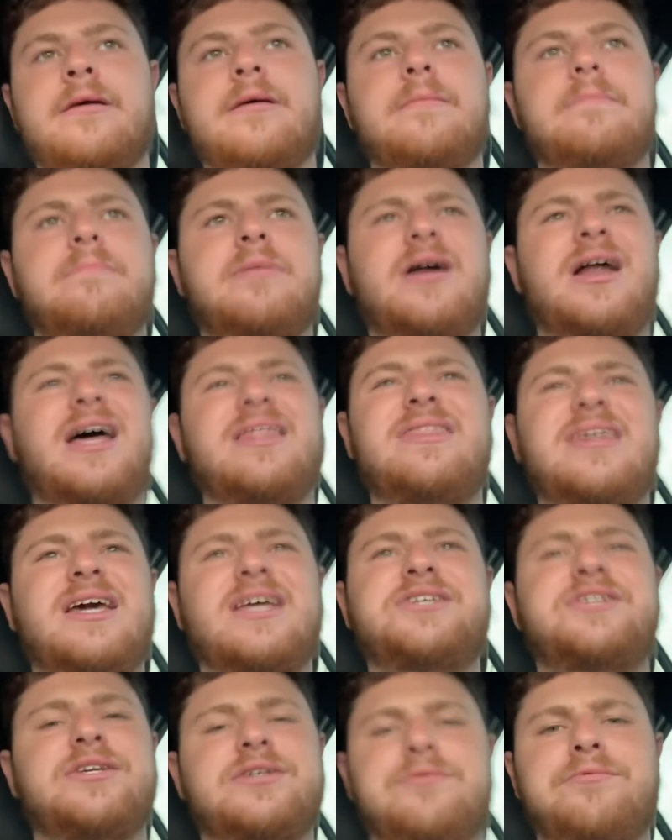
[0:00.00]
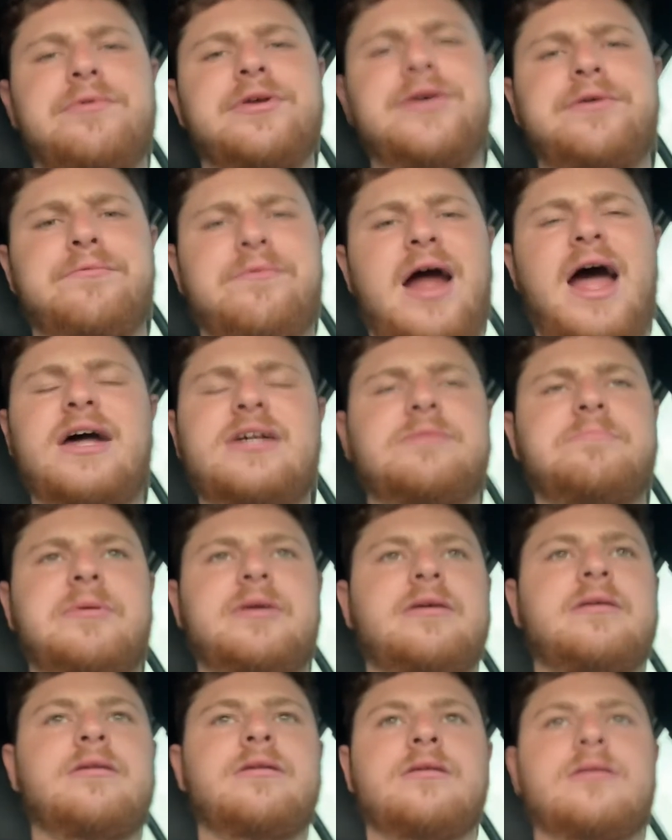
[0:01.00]
but I think it's just really
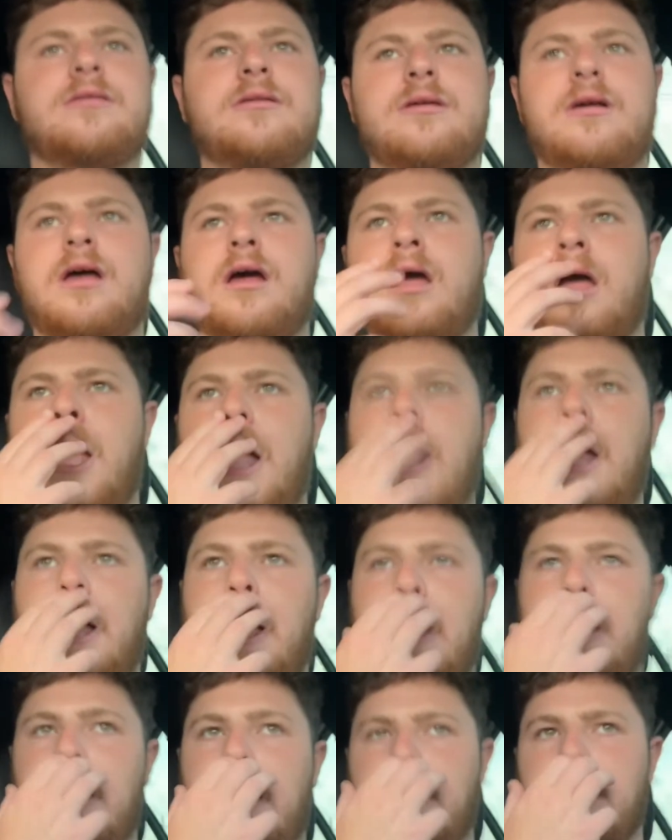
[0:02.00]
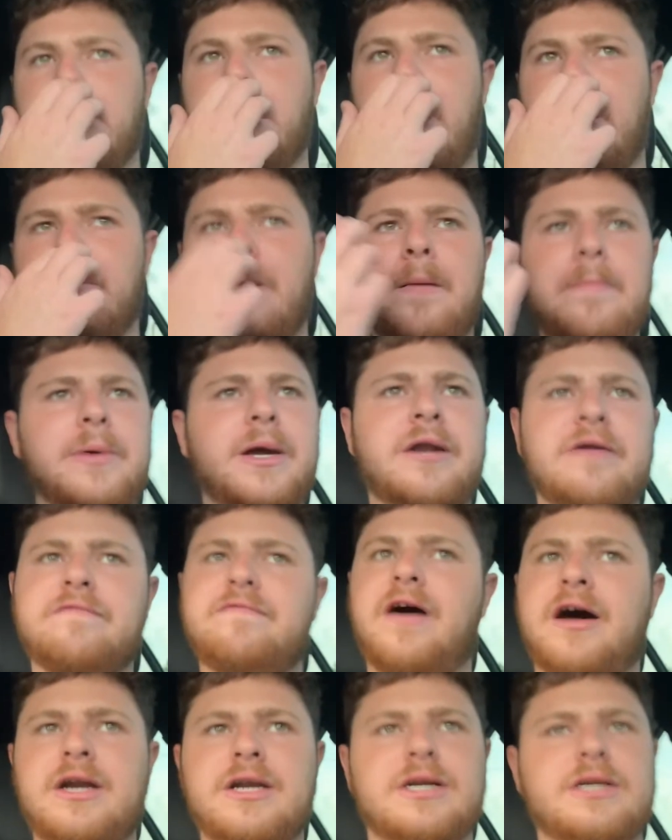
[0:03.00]
raspy. But I'm gonna
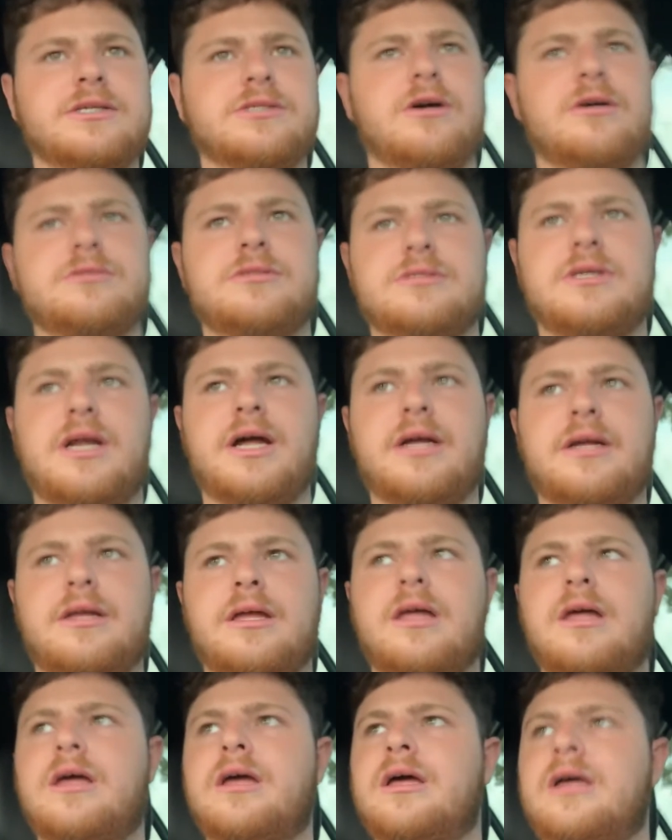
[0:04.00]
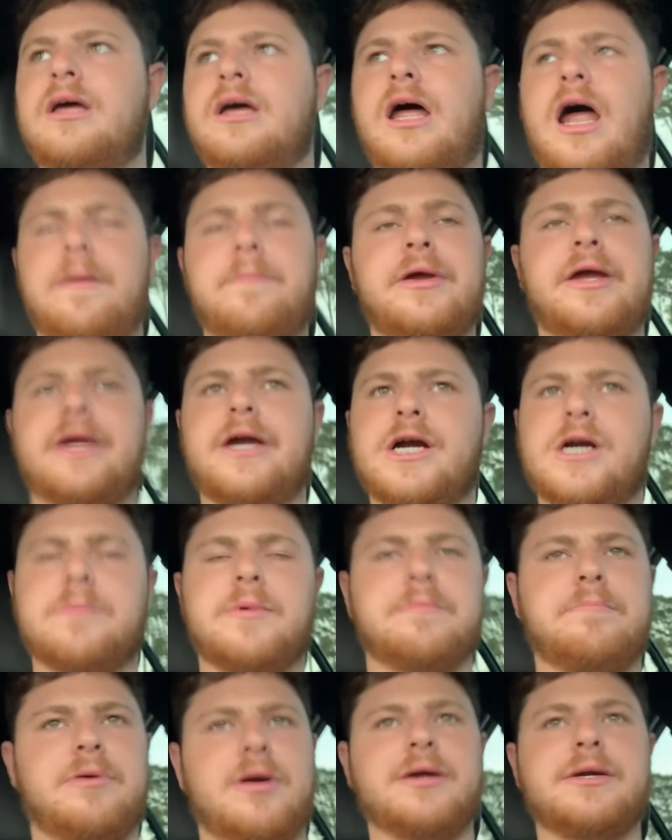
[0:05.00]
find an exhaust that I'm gonna hear
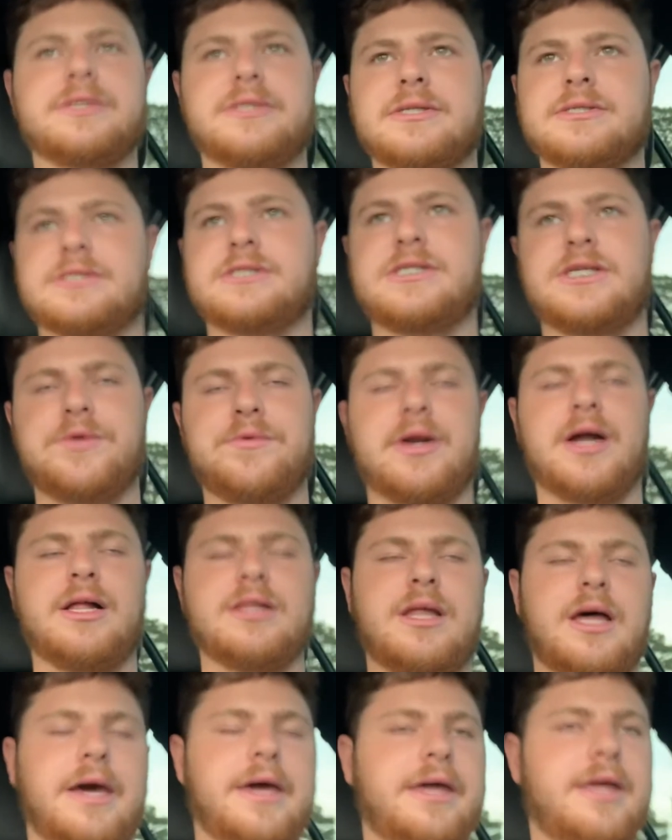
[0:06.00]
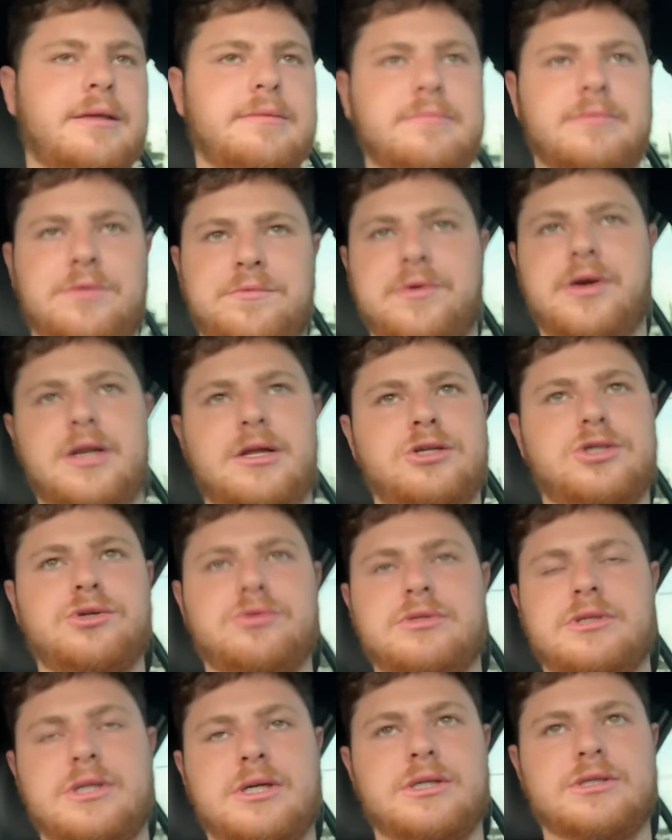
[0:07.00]
them in person, see what I like. We're gonna
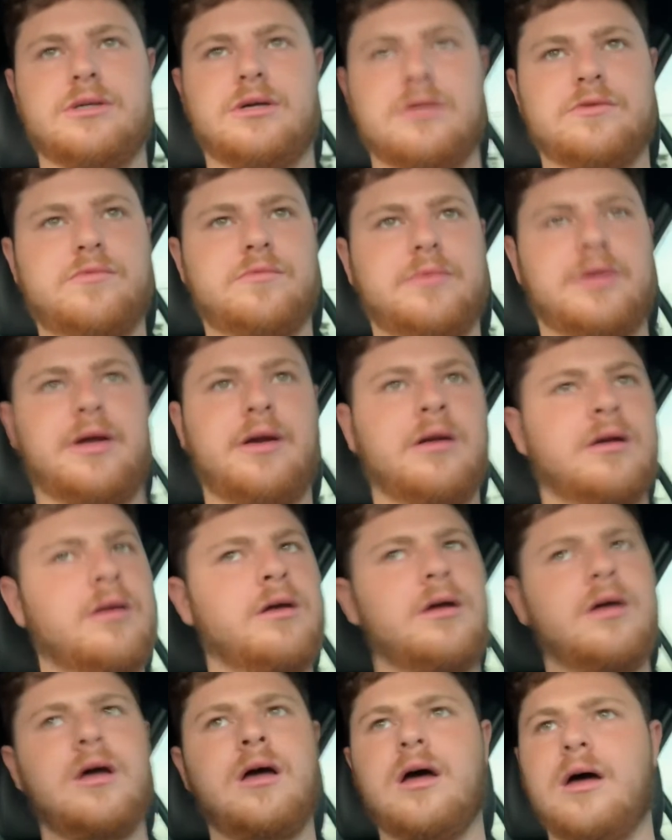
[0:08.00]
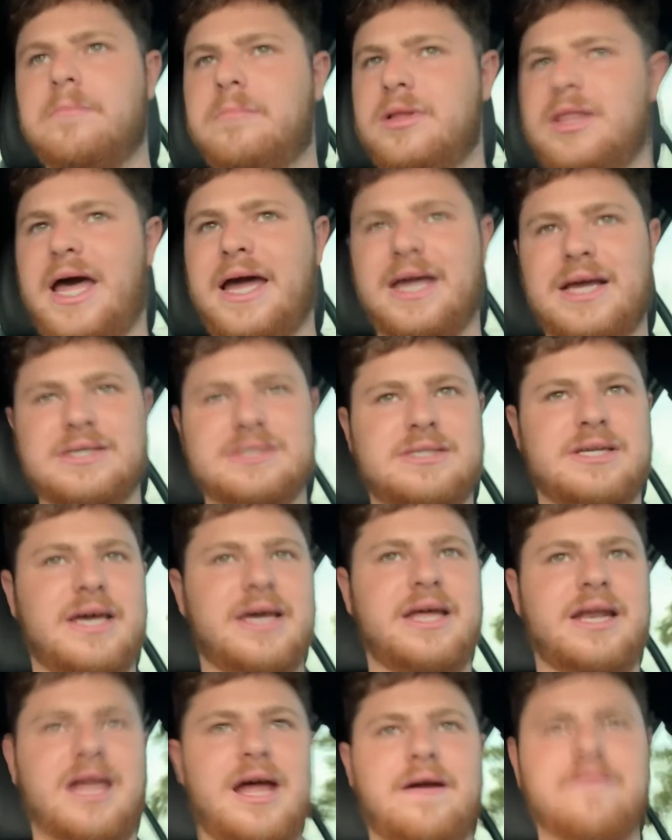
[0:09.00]
choose an exhaust from there. But like I
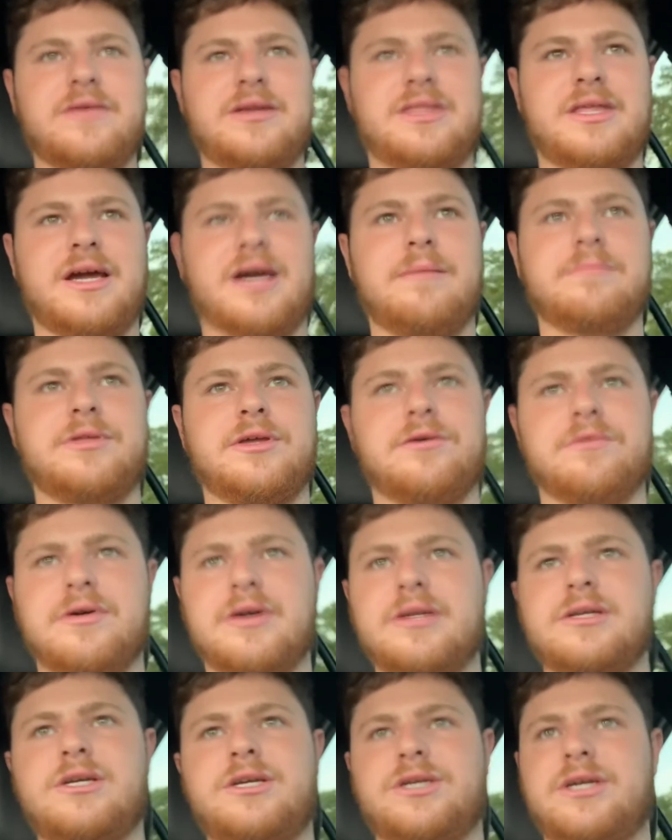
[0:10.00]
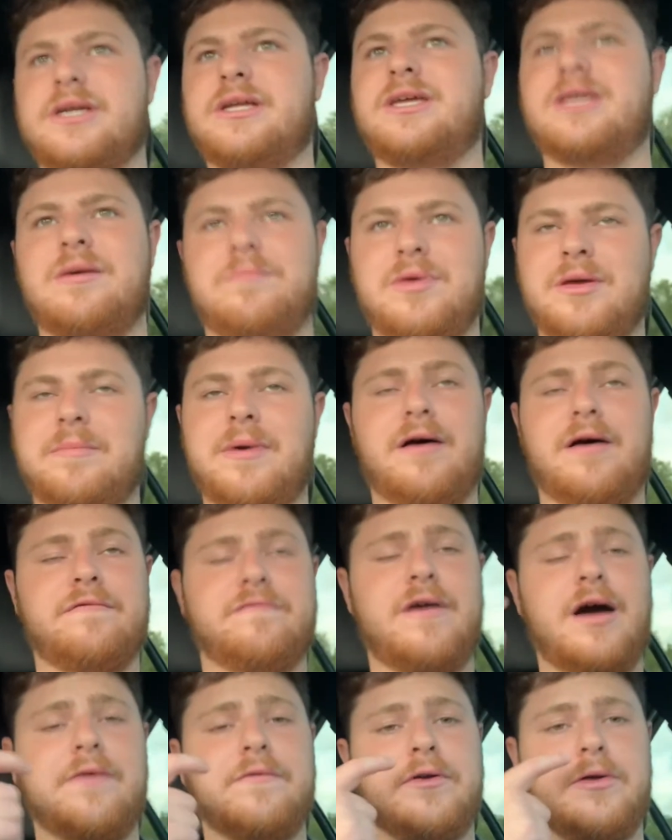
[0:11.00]
said, everything I'm doing should get me about
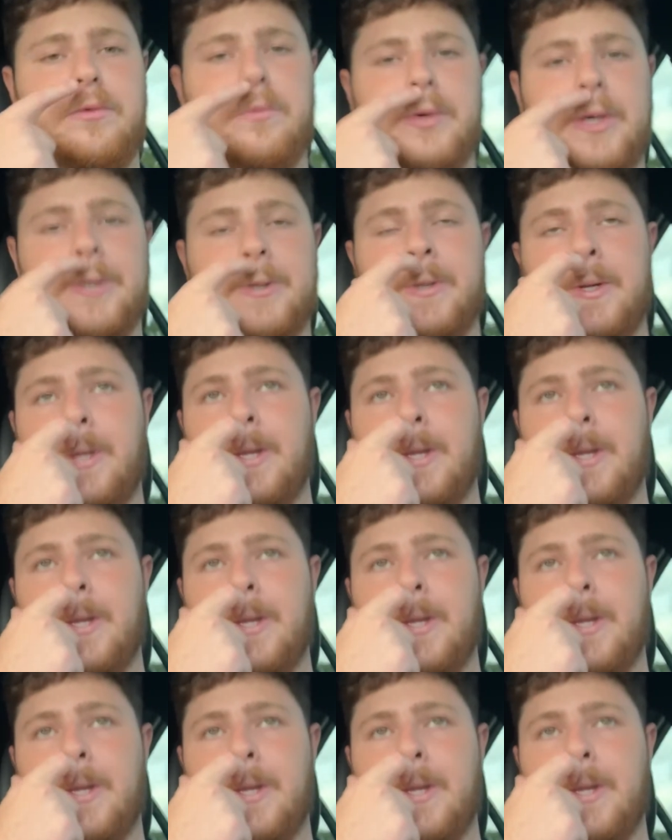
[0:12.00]
500 wheel.